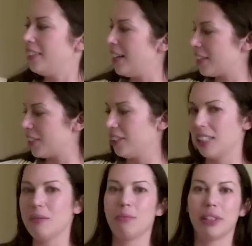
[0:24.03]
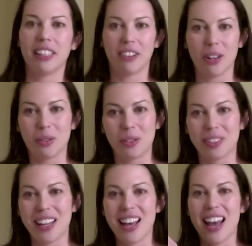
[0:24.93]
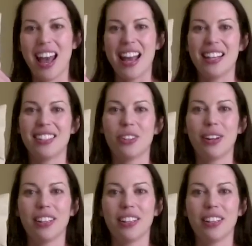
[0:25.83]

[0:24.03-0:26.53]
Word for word: They're actually looking pretty gross, and so